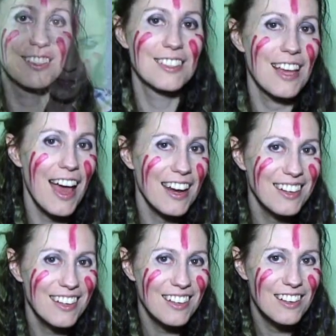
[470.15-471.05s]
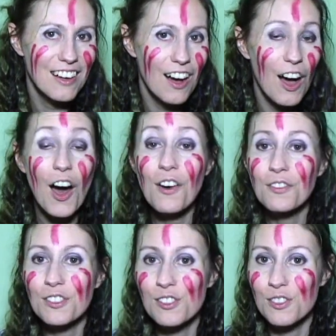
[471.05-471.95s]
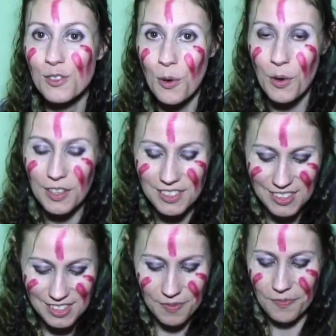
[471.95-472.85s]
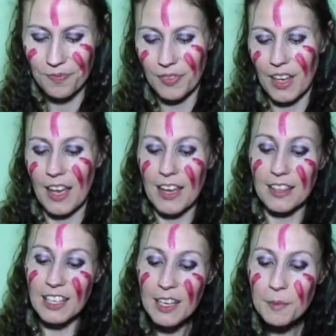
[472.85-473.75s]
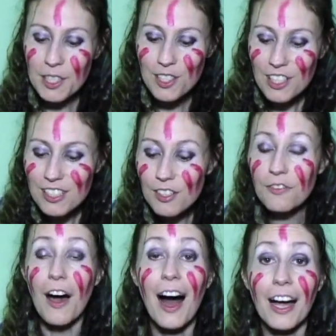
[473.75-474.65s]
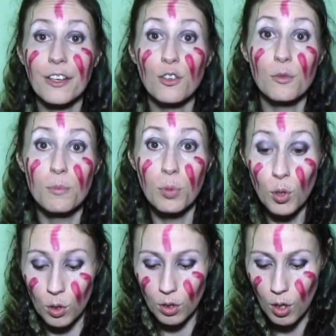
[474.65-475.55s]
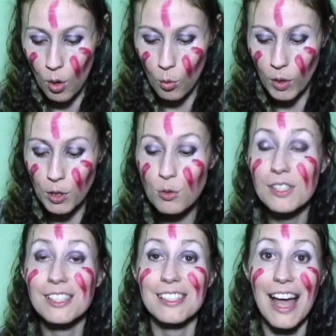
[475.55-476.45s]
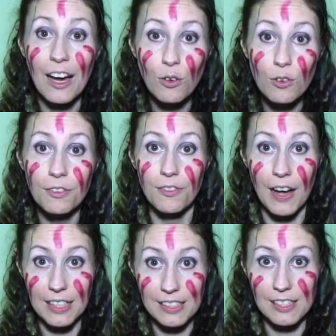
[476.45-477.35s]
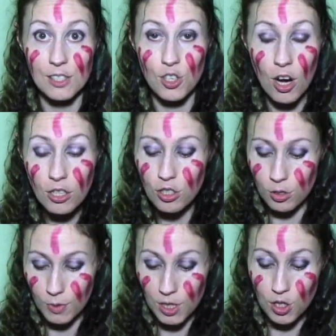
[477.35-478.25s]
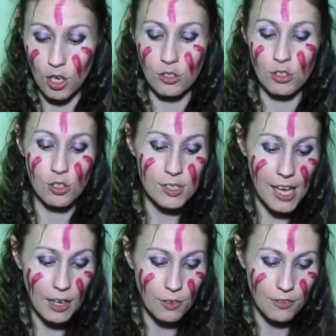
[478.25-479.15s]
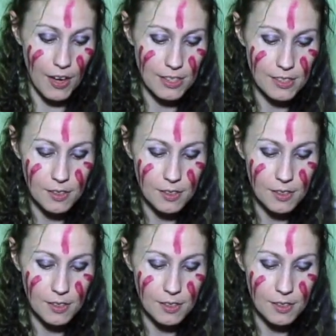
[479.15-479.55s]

10 of Swords. The image is of Iron Bull when you sacrifice the chargers, when the chargers are sacrificed.